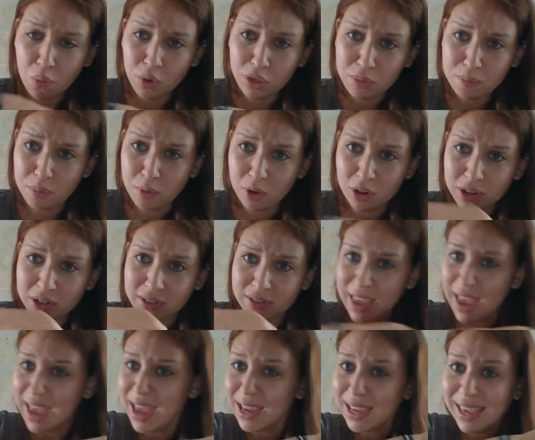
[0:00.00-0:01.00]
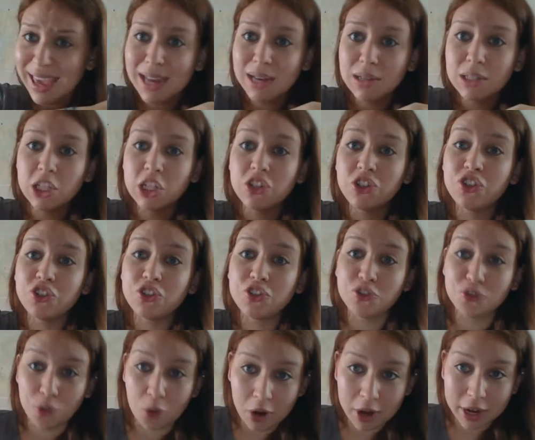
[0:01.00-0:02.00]
With Book, that got
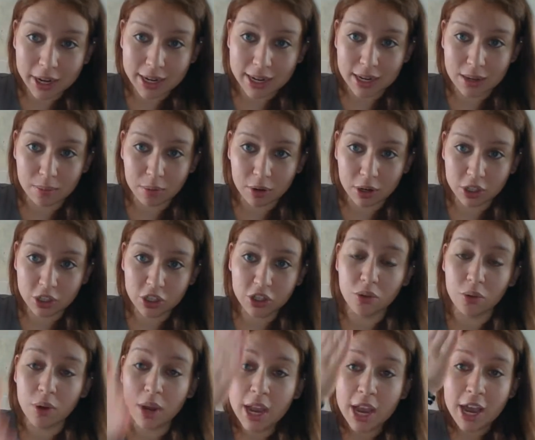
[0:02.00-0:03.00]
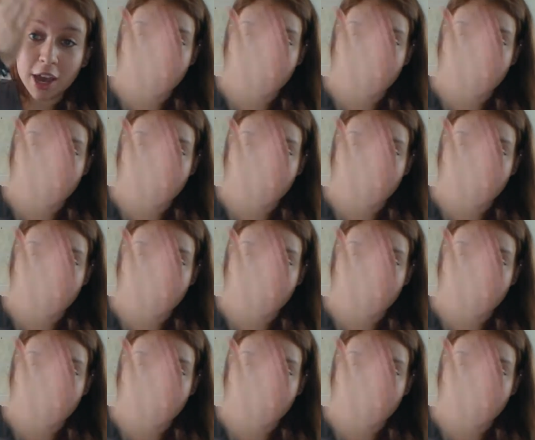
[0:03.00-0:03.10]
destroyed in Book 2.